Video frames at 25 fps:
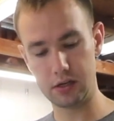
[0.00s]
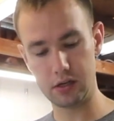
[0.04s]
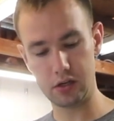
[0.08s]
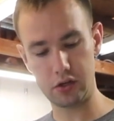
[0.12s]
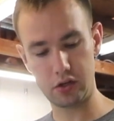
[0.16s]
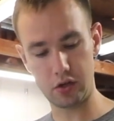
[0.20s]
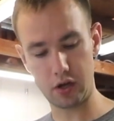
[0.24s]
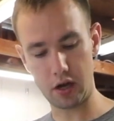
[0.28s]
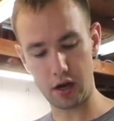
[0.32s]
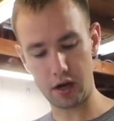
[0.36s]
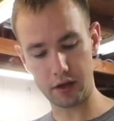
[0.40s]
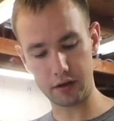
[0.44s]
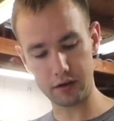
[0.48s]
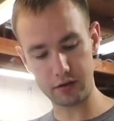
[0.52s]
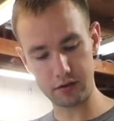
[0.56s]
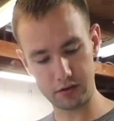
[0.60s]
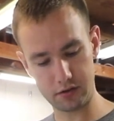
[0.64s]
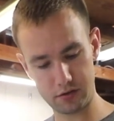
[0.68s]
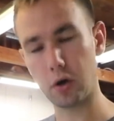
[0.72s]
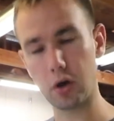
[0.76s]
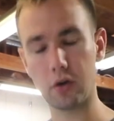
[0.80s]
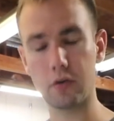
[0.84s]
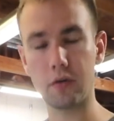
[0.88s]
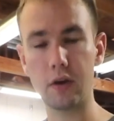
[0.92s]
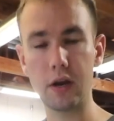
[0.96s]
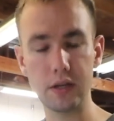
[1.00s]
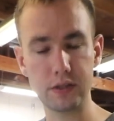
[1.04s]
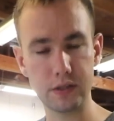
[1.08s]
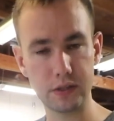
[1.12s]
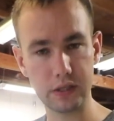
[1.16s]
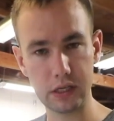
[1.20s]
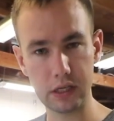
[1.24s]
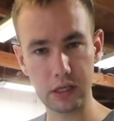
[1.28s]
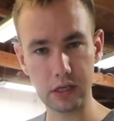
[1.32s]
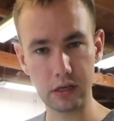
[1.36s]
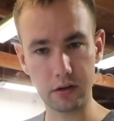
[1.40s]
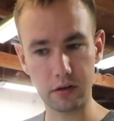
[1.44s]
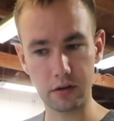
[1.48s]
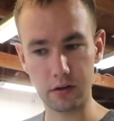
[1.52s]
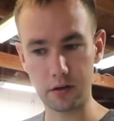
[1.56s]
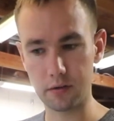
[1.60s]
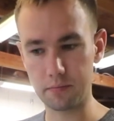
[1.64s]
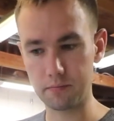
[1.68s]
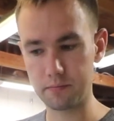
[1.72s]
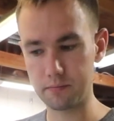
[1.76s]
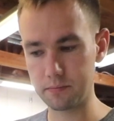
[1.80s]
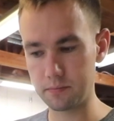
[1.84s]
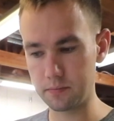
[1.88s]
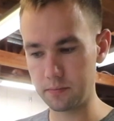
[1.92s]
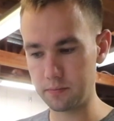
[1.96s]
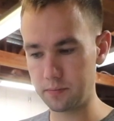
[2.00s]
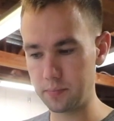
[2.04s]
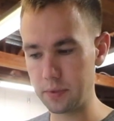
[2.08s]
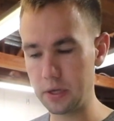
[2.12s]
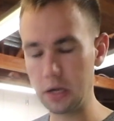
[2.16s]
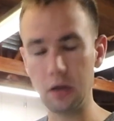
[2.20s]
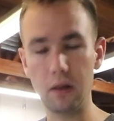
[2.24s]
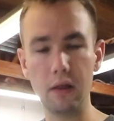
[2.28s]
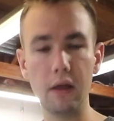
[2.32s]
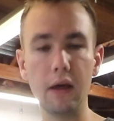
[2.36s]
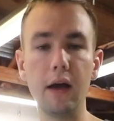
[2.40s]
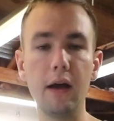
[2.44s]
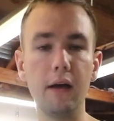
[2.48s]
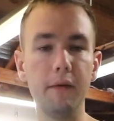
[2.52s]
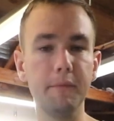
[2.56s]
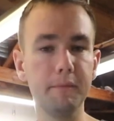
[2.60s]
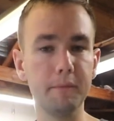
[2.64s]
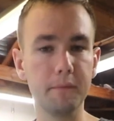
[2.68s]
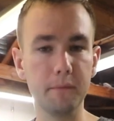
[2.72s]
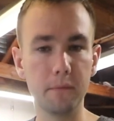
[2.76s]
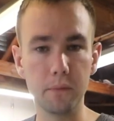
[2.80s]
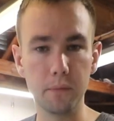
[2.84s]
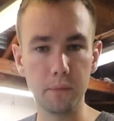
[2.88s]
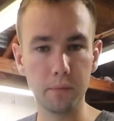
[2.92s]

You got Merc Racing or PLM,